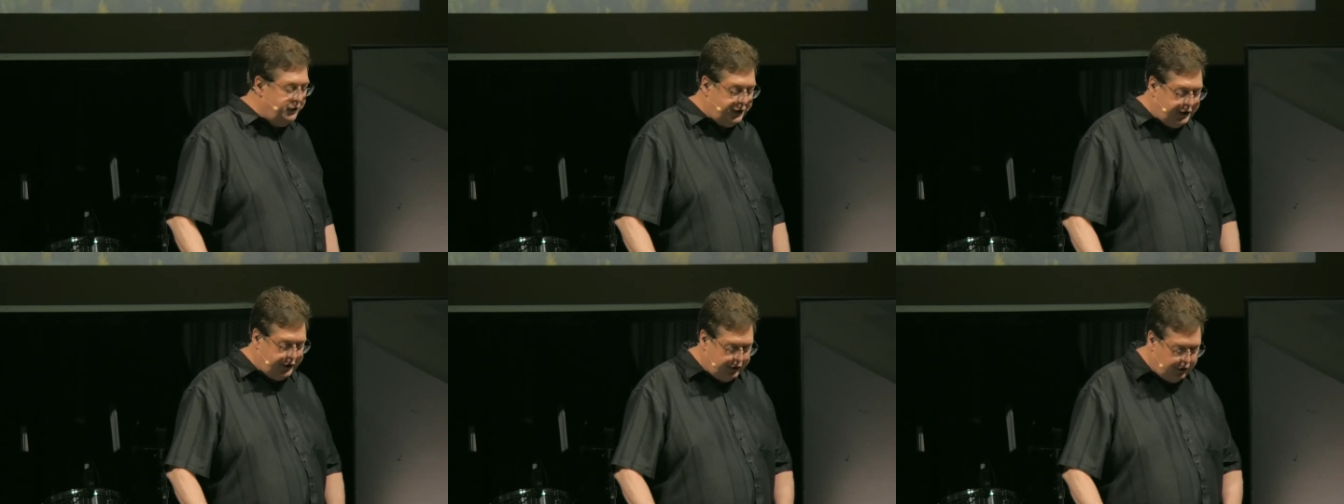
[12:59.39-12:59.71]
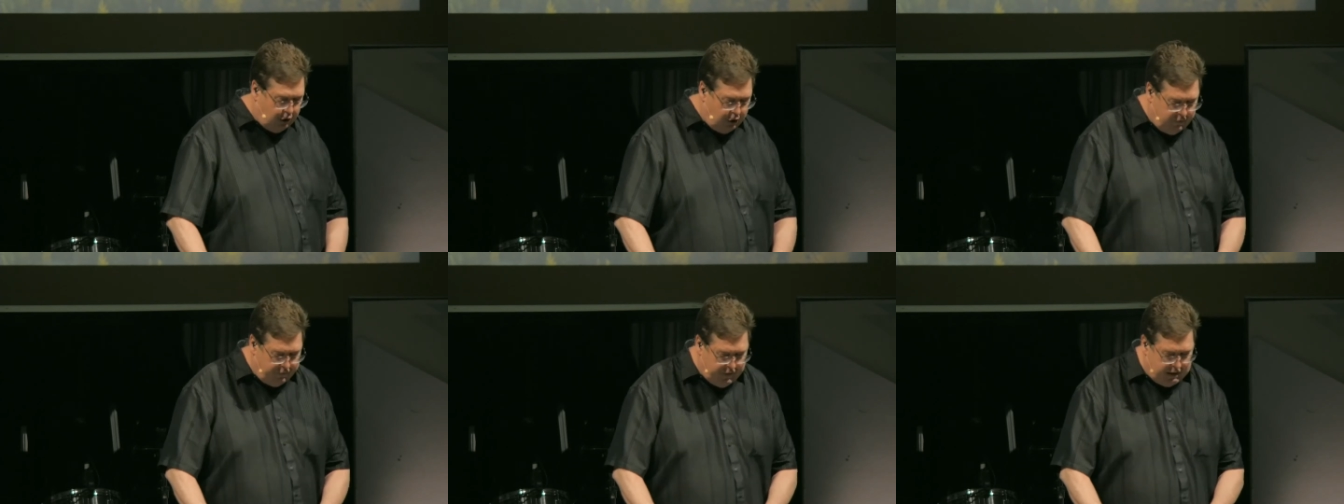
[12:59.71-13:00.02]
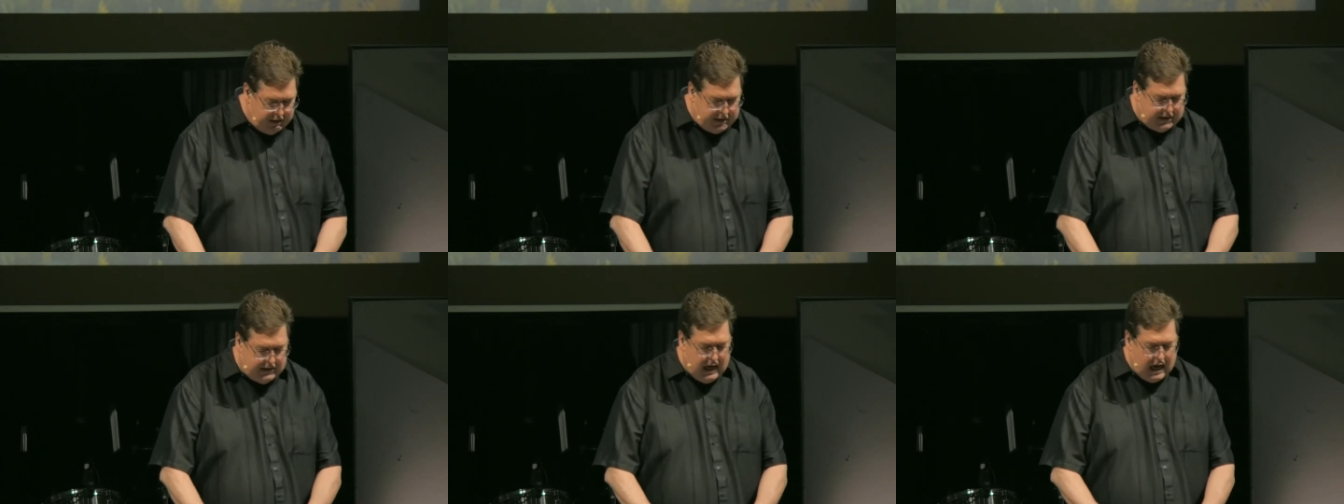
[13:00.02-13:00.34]

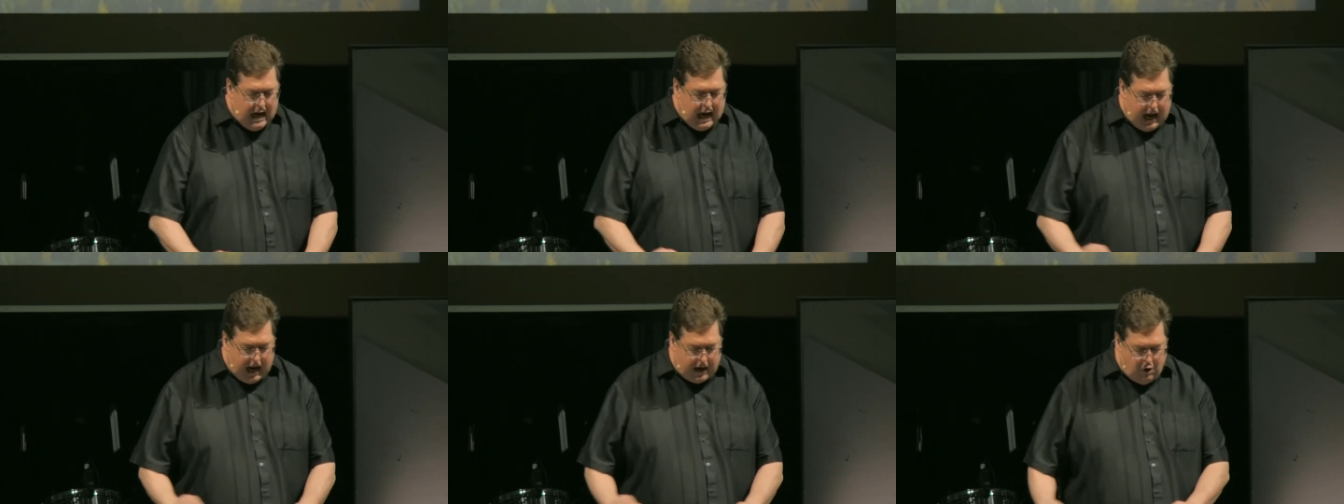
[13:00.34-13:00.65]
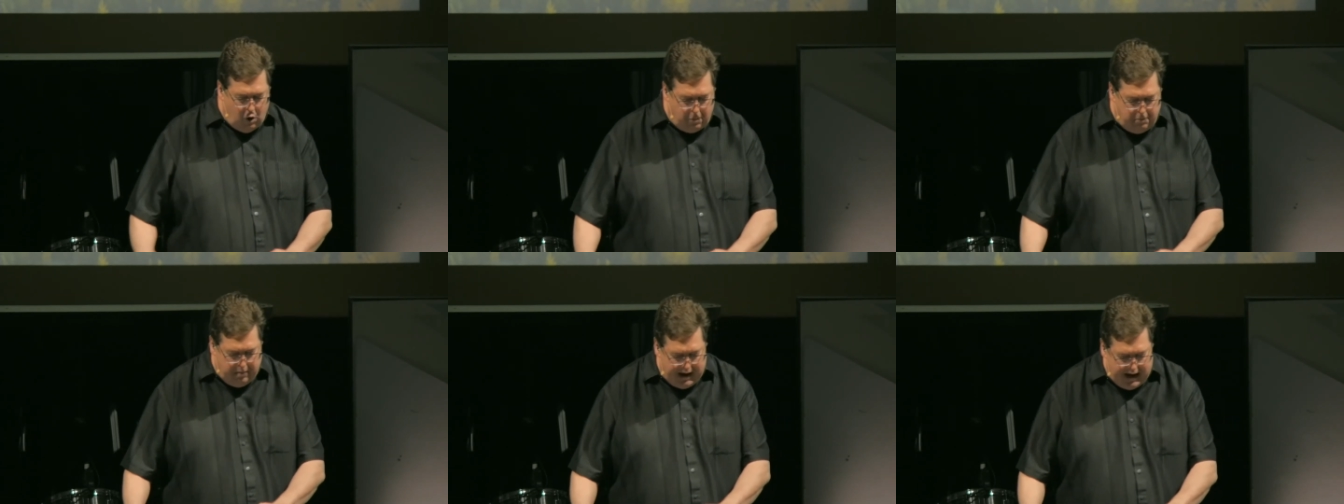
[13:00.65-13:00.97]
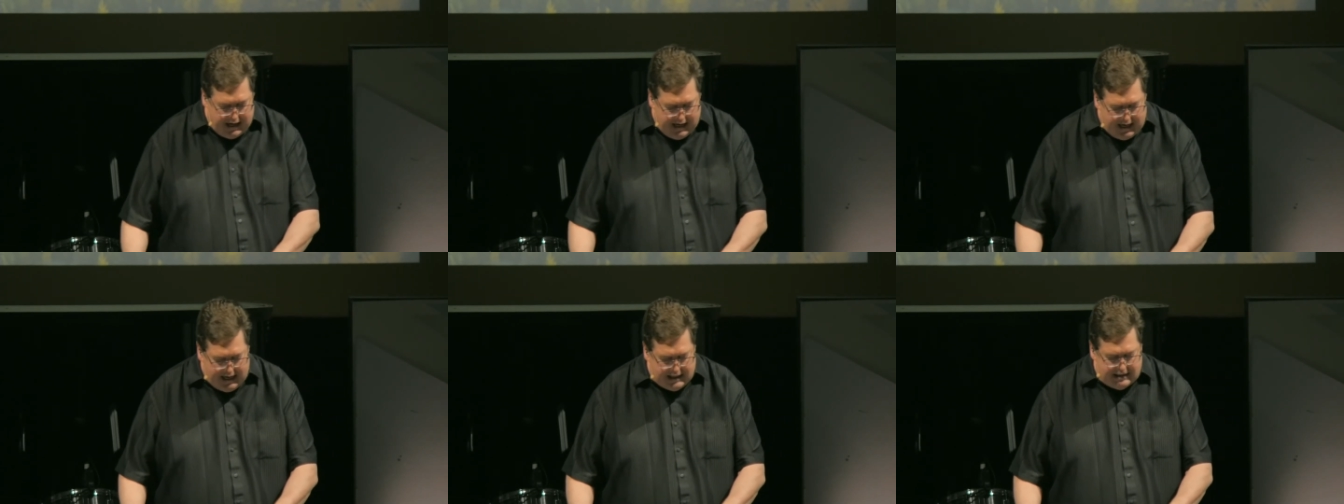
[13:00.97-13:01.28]
service and
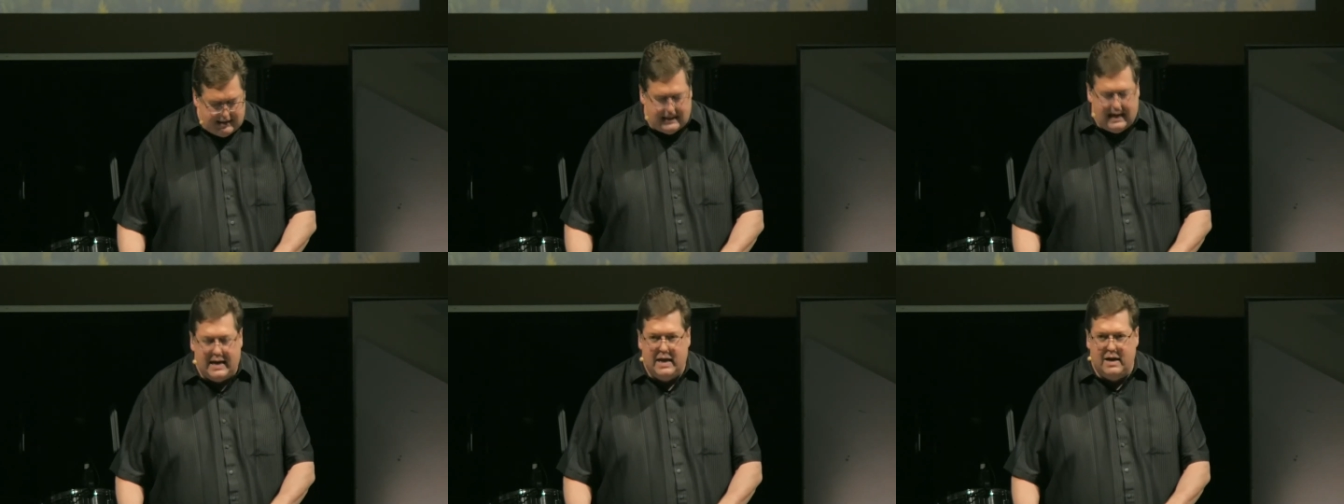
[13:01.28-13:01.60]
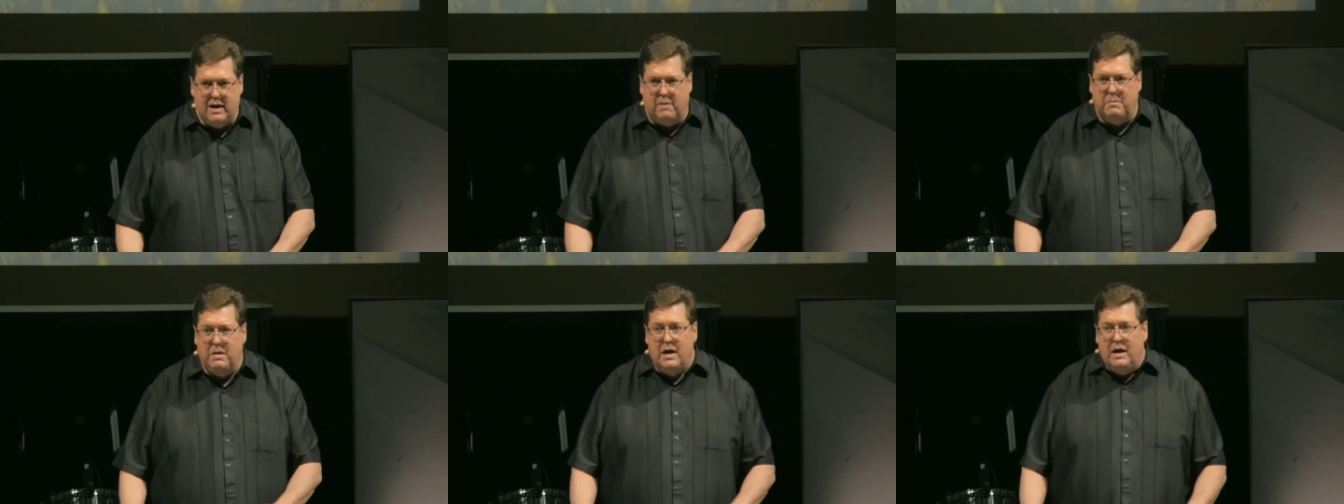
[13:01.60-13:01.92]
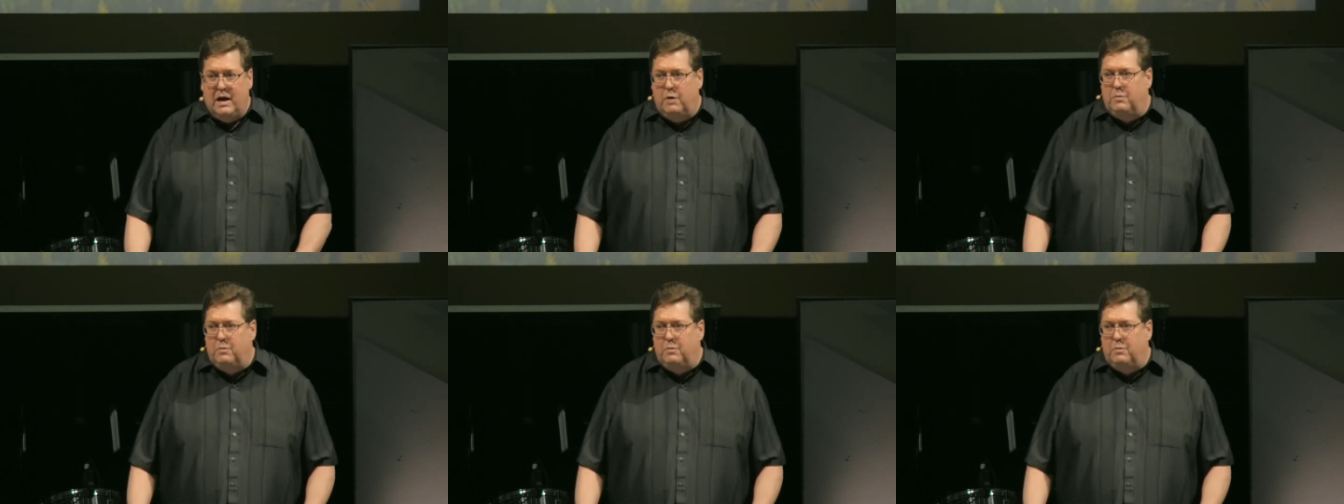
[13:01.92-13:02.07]
obedience to him.